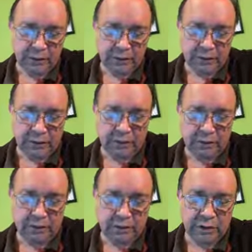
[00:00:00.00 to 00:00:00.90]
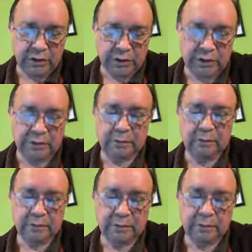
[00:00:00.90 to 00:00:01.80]
these three
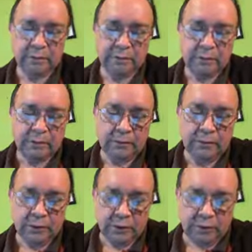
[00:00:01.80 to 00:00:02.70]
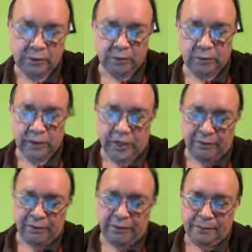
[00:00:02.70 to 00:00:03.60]
forces. So then we
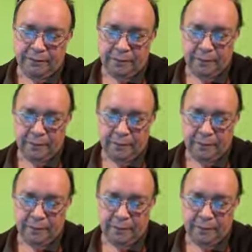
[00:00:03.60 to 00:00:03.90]
have